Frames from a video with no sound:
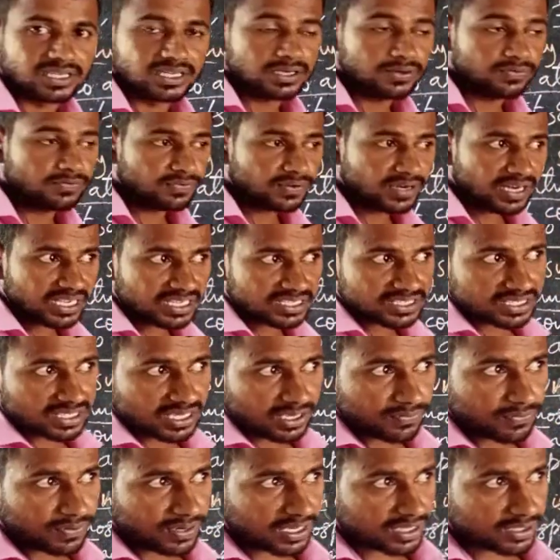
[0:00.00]
Refraction
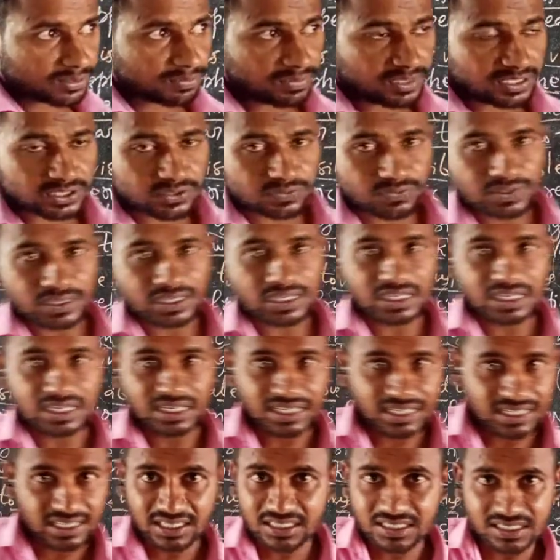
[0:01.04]
of atmospheric
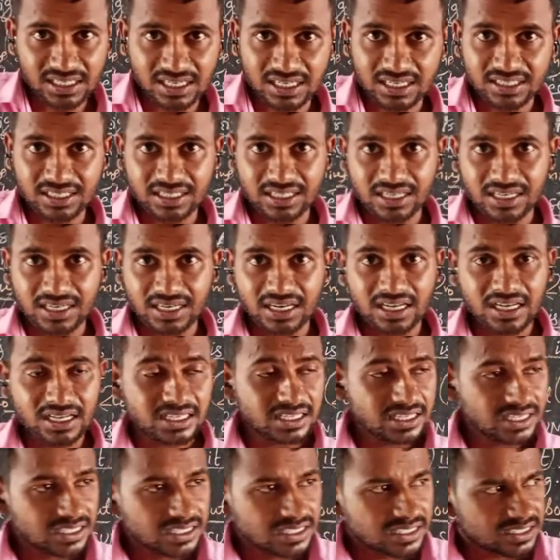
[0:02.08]
layers are there na.
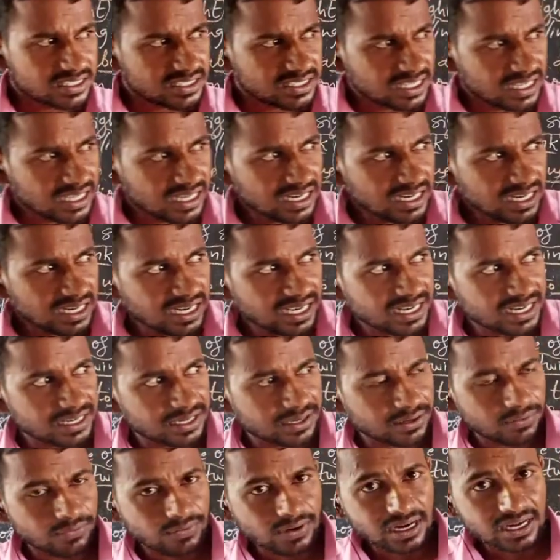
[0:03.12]

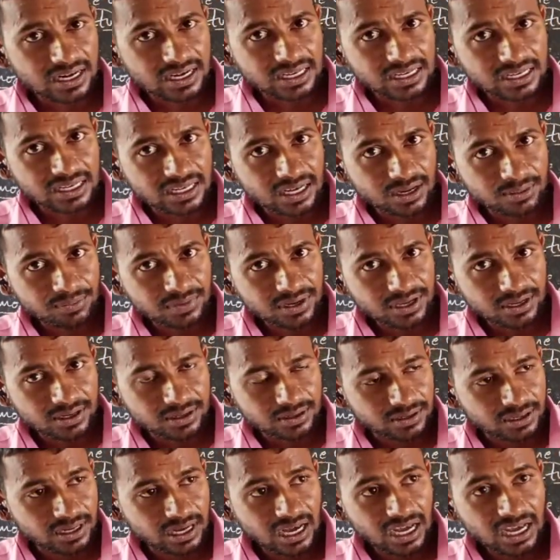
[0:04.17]
Sunlight when coming
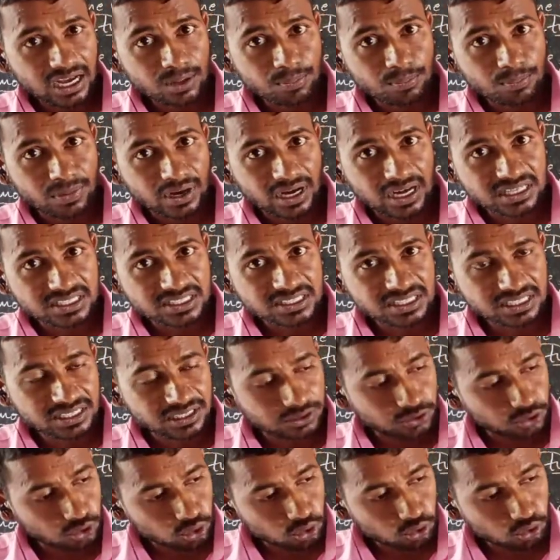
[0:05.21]
or passing
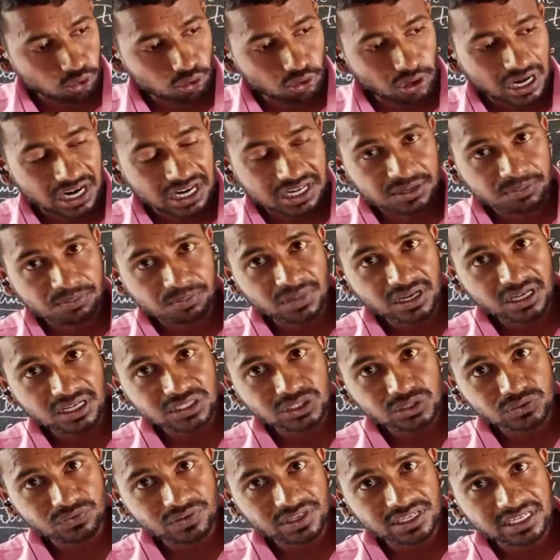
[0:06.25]
through
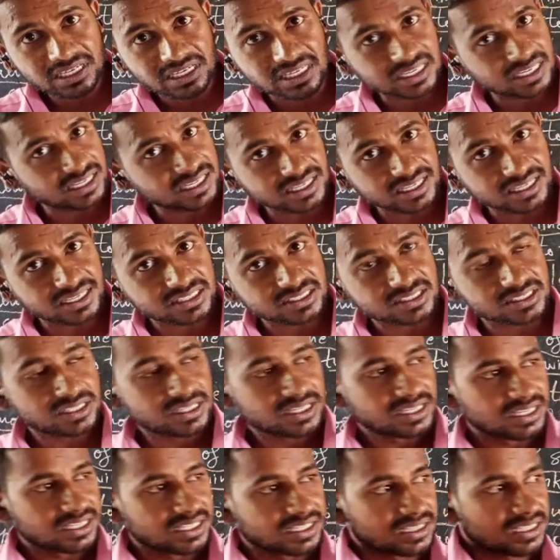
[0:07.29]
atmospheric layers,
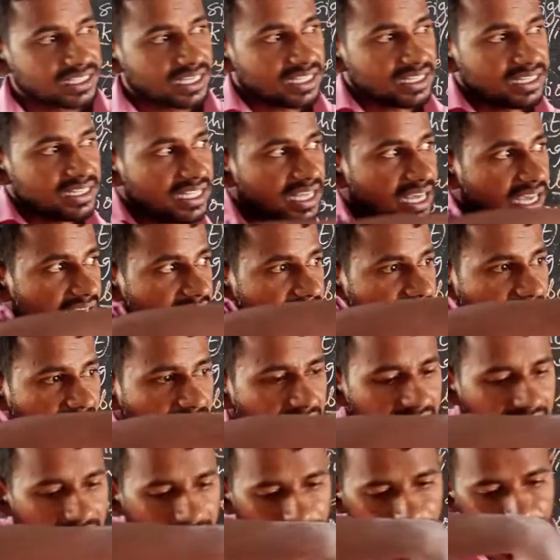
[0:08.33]
then they are
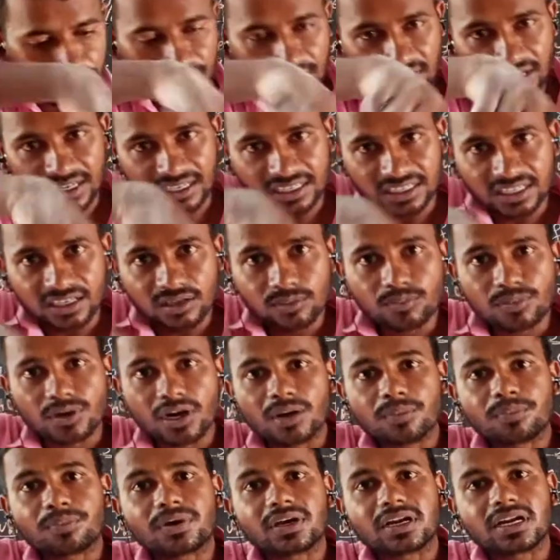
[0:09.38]
not refracting
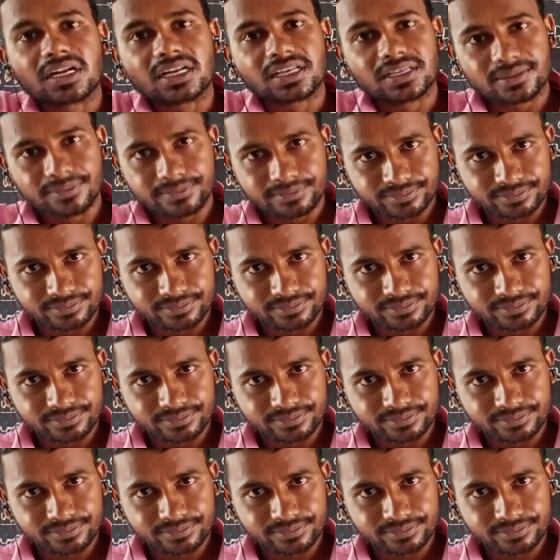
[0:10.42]
properly.